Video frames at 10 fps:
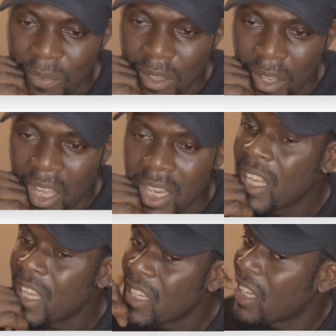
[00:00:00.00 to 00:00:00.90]
And
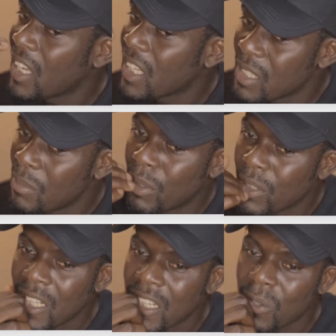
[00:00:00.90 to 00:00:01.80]
then it's
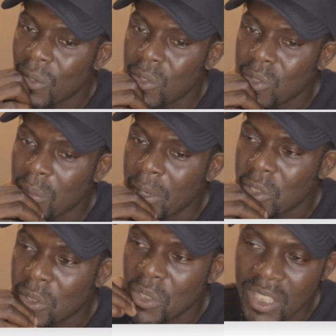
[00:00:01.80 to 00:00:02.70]
important that you also make sure
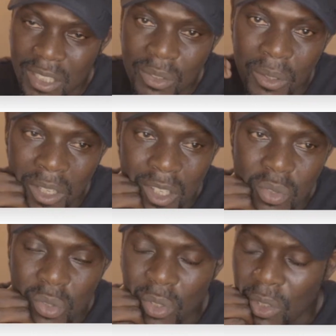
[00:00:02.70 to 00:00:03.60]
you start talking to
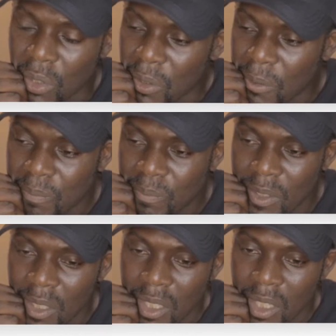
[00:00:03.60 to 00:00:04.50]
your
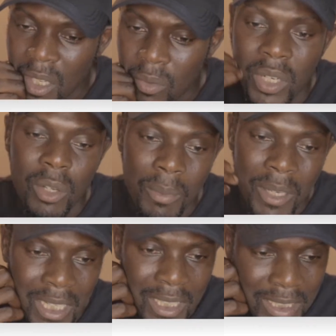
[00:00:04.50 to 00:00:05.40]

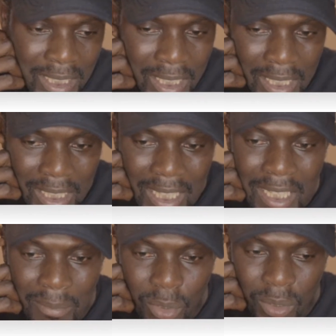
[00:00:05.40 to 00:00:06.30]
recommenders. Let
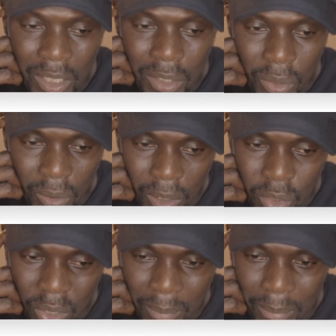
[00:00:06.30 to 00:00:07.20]
them know that you're going to
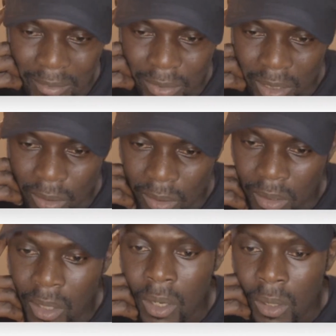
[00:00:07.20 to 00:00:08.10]
apply for the
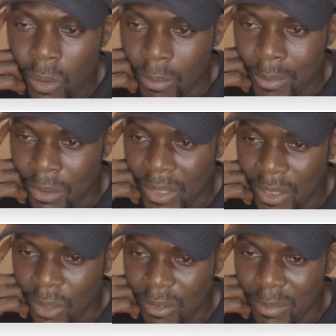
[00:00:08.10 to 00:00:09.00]
Global Korean
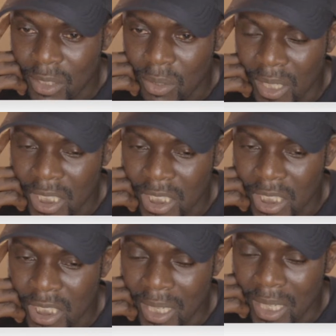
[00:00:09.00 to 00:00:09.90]
Government Scholarship,
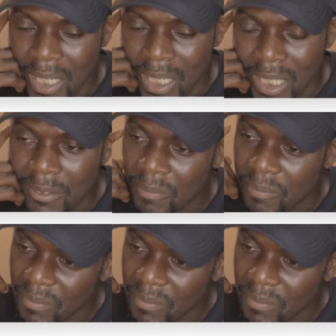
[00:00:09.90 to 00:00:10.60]
and then